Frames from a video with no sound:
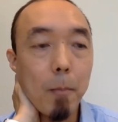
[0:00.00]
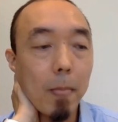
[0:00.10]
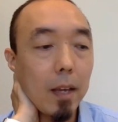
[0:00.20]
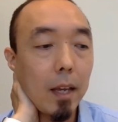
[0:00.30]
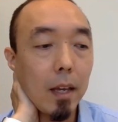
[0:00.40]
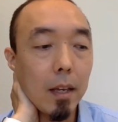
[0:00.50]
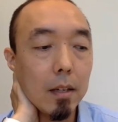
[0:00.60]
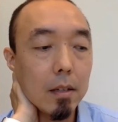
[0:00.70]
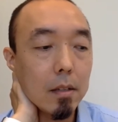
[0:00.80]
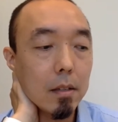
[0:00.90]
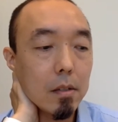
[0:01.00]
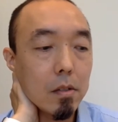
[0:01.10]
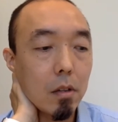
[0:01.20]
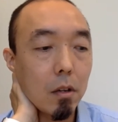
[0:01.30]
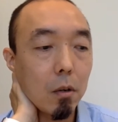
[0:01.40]
And
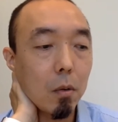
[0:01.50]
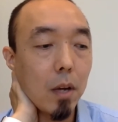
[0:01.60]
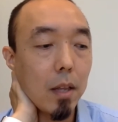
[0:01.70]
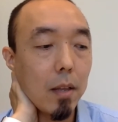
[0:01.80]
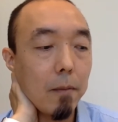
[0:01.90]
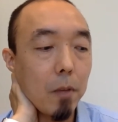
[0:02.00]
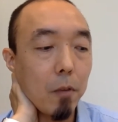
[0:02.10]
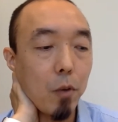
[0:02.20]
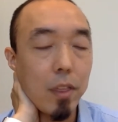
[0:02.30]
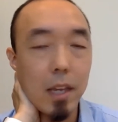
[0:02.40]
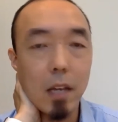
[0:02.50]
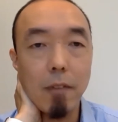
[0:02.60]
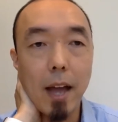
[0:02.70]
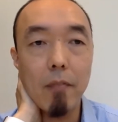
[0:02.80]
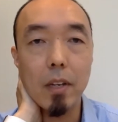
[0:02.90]
so if we think of
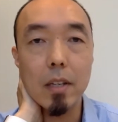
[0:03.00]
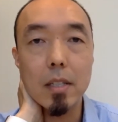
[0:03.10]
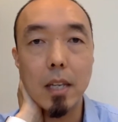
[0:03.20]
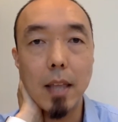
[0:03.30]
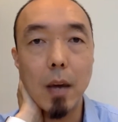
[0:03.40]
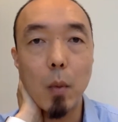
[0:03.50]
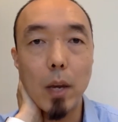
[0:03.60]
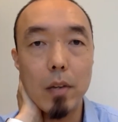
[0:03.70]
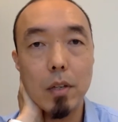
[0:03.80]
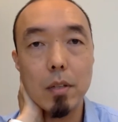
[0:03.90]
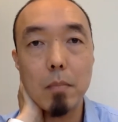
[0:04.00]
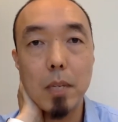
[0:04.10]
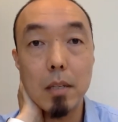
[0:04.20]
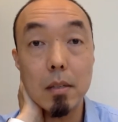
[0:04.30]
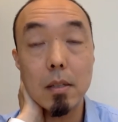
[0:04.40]
advocacy in that way, it just
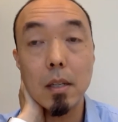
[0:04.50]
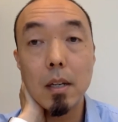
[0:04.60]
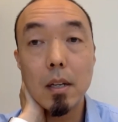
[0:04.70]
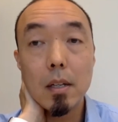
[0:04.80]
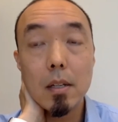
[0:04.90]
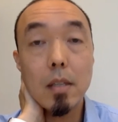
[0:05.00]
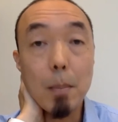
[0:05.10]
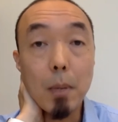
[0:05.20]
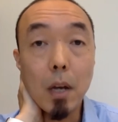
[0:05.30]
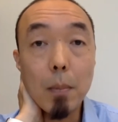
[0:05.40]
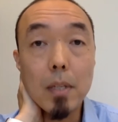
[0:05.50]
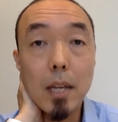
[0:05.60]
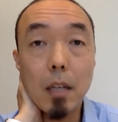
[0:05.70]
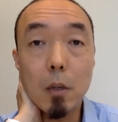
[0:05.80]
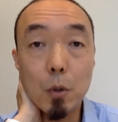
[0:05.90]
means stepping up and
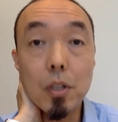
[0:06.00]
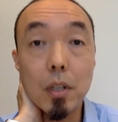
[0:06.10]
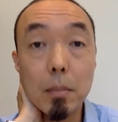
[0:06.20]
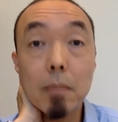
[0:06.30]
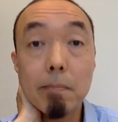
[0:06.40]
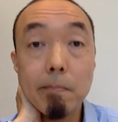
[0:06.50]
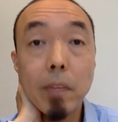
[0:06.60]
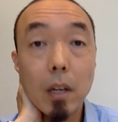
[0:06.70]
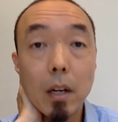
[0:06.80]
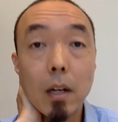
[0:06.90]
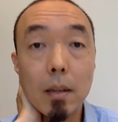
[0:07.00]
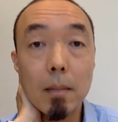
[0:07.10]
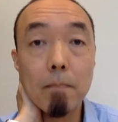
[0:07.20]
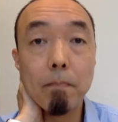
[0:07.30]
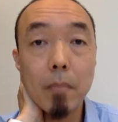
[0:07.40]
taking ownership,
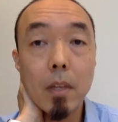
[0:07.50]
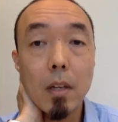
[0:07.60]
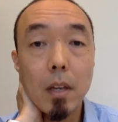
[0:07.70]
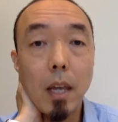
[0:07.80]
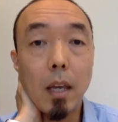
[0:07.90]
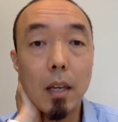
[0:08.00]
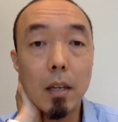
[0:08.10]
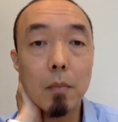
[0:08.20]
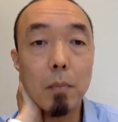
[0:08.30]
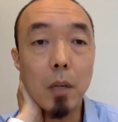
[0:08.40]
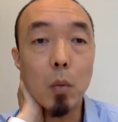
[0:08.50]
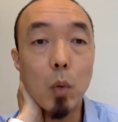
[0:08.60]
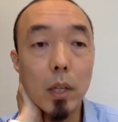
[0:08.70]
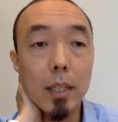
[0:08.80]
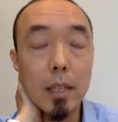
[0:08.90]
and being
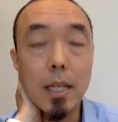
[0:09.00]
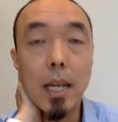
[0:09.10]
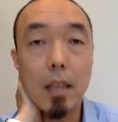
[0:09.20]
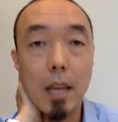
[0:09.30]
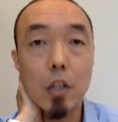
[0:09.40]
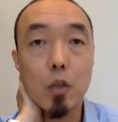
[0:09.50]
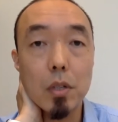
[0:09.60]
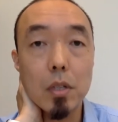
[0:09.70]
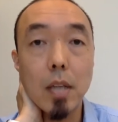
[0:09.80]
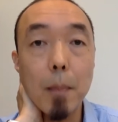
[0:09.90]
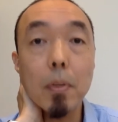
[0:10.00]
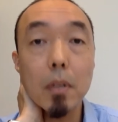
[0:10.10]
willing to take the extra step